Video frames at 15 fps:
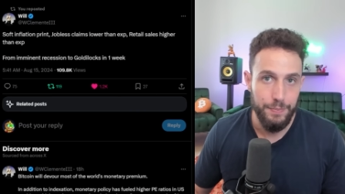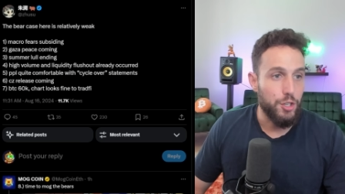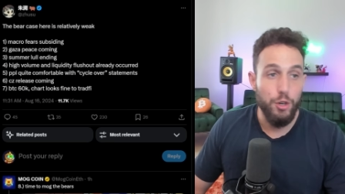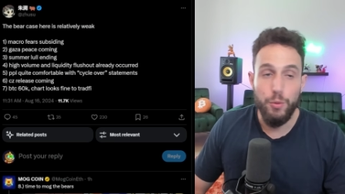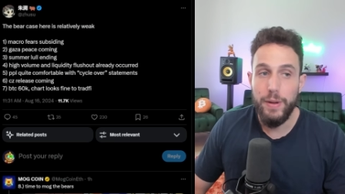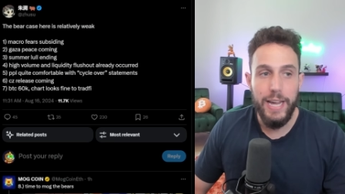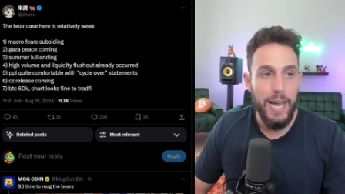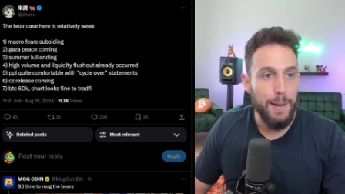So
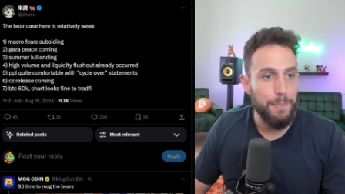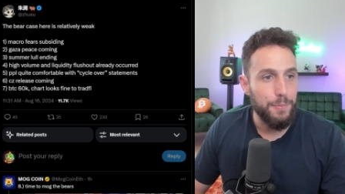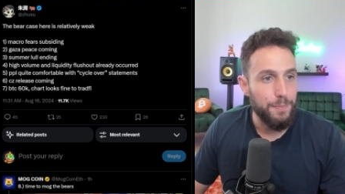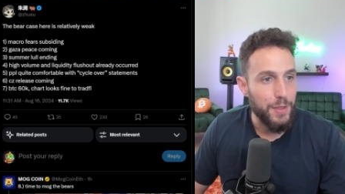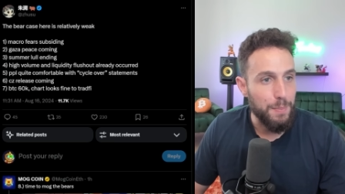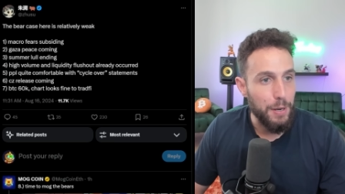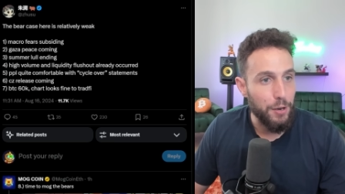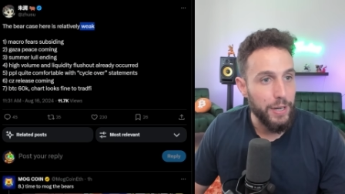to recap,
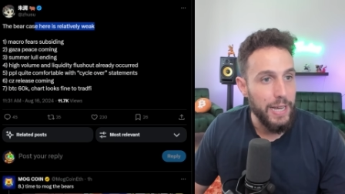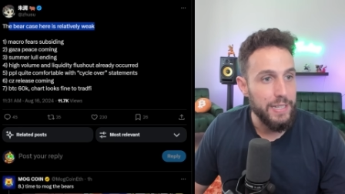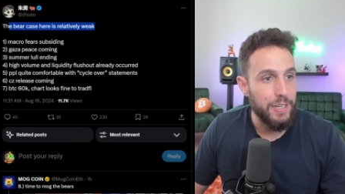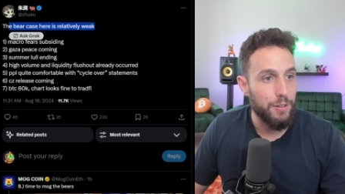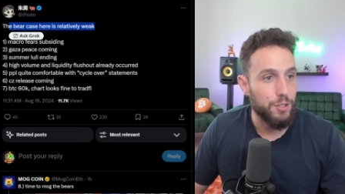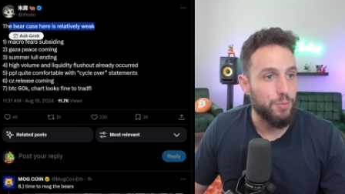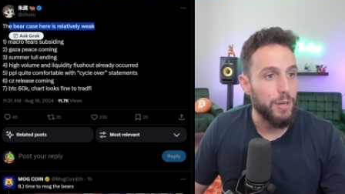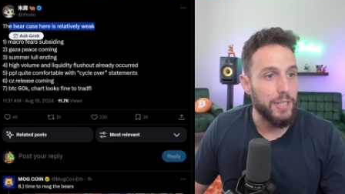the bear case
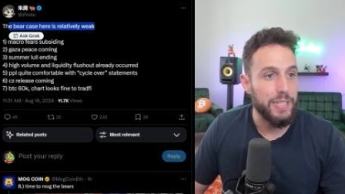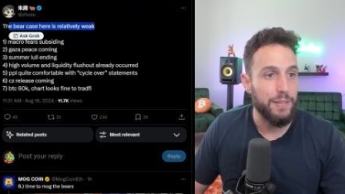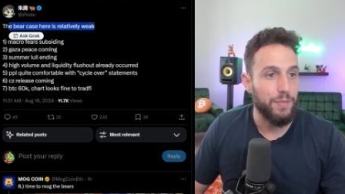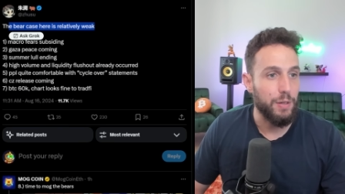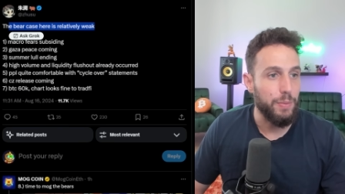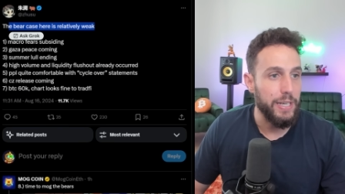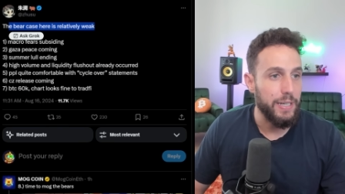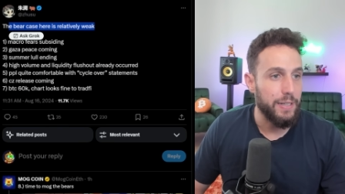here is
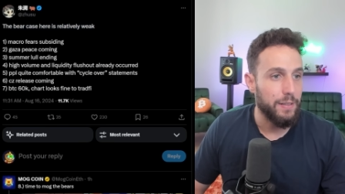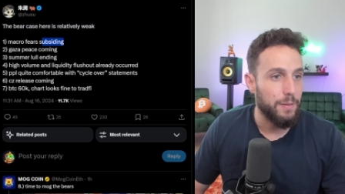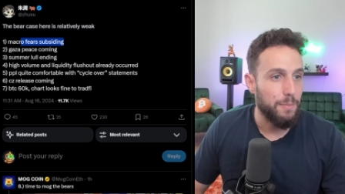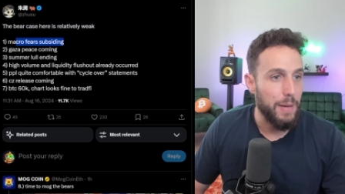relatively weak.